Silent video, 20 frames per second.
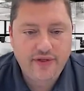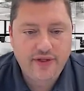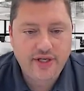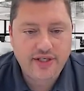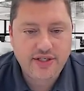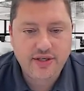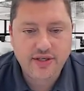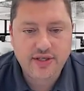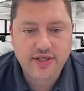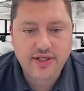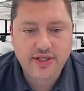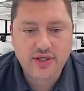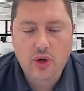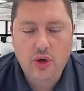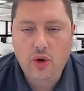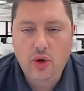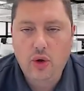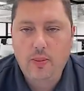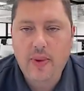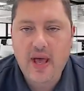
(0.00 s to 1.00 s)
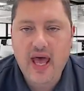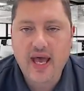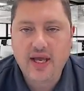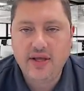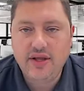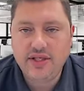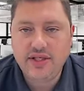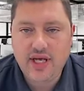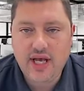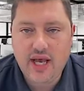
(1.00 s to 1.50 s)
this the whole back
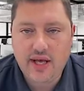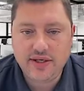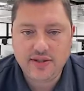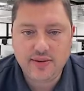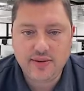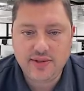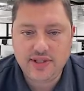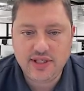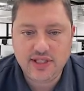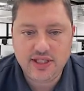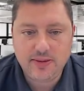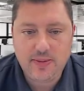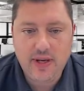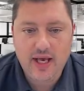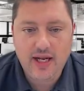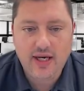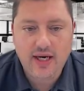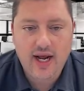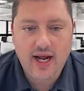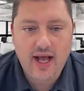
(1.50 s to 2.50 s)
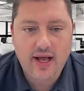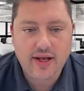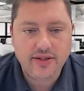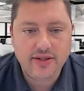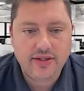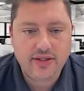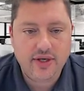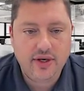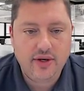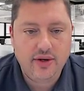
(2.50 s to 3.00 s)
of this house was expanded
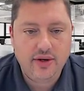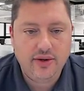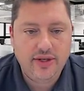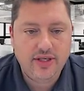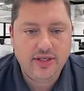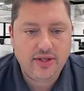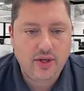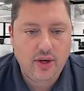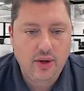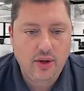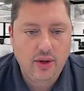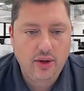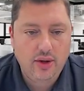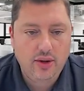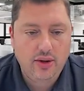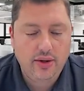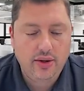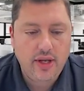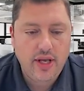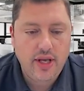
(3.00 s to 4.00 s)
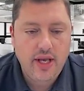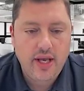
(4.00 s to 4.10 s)
out. So this whole